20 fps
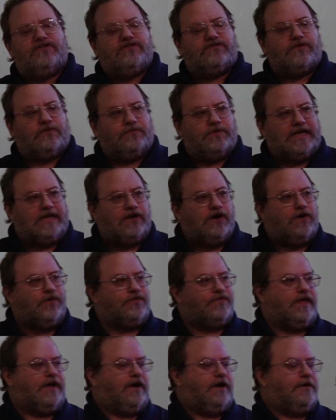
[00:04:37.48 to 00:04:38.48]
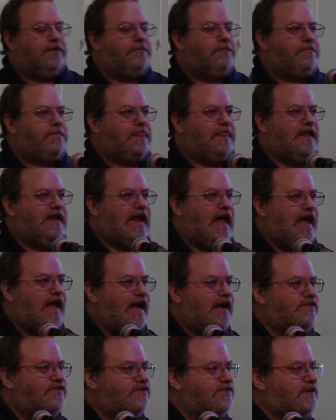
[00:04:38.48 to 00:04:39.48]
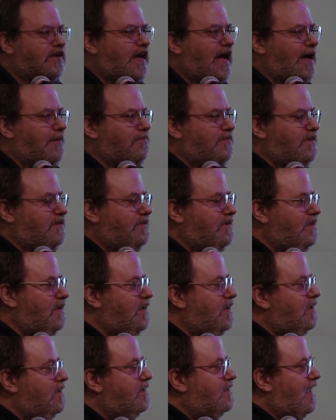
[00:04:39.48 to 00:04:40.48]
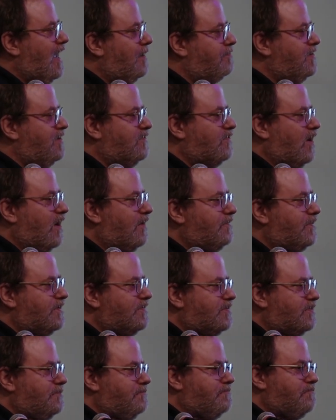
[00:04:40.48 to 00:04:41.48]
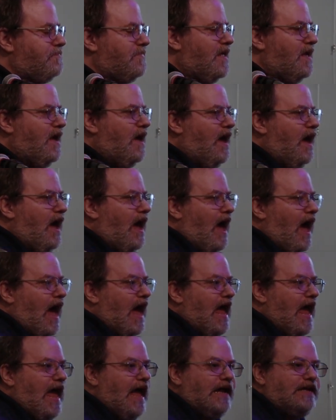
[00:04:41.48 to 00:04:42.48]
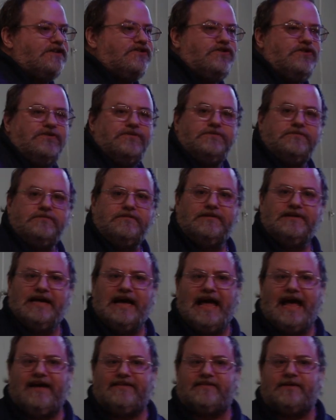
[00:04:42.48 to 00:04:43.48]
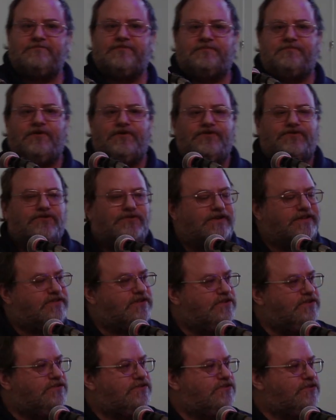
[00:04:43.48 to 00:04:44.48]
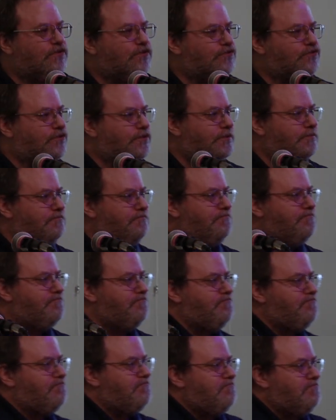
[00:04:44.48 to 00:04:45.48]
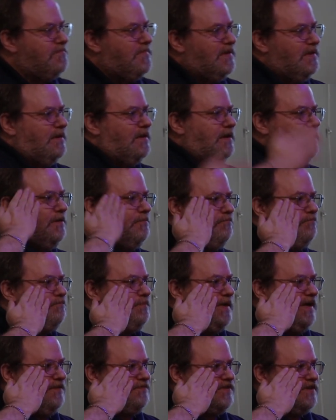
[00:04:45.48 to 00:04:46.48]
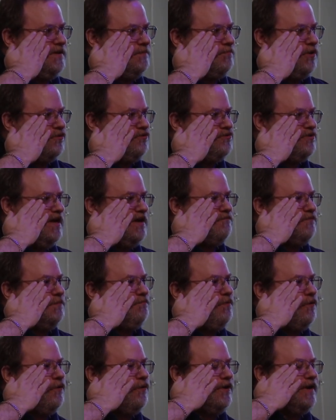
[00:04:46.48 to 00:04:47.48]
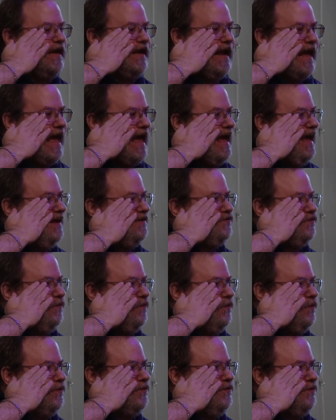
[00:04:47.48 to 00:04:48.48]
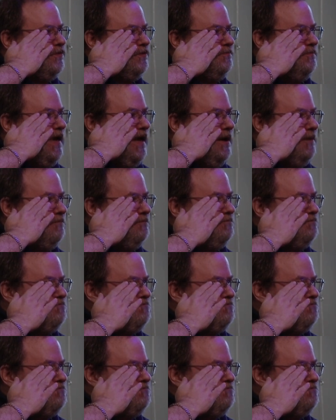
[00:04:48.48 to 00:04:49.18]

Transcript: So we go there, and I enter the captain's office and do as I'm supposed to as a good soldier. PFC Beauchesne reporting as ordered, ma'am.